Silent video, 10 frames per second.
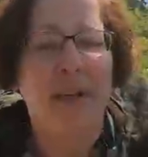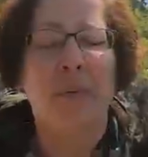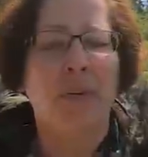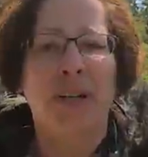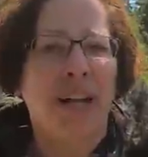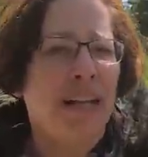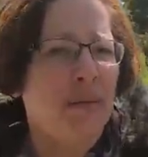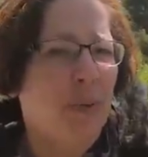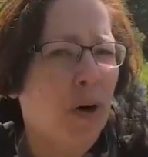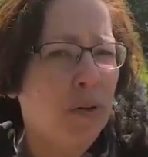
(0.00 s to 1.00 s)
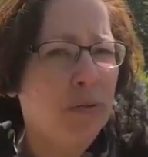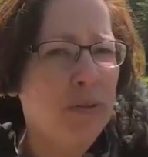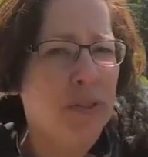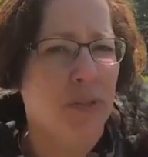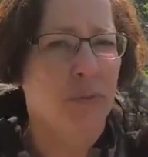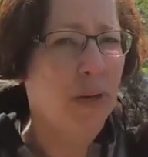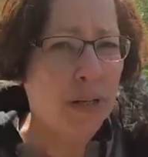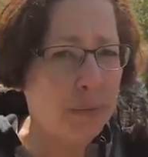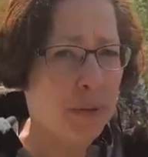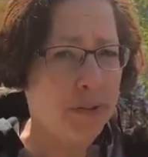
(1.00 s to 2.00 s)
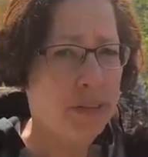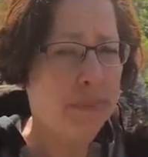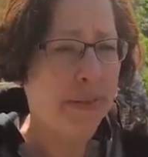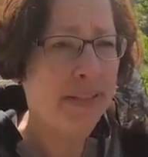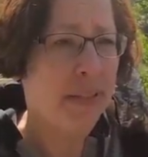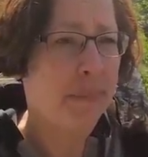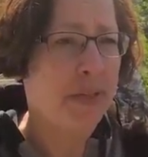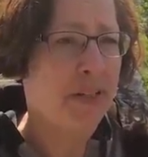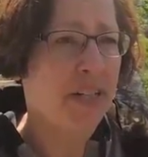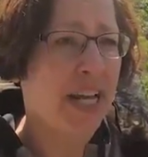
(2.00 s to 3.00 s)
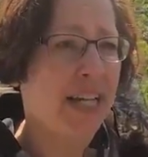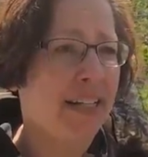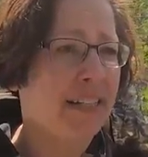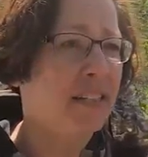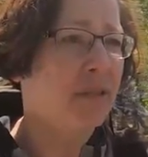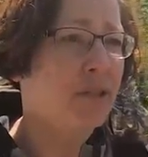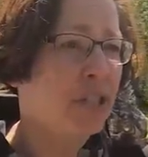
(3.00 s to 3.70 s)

there weren't any roads or railroads built up here yet, and so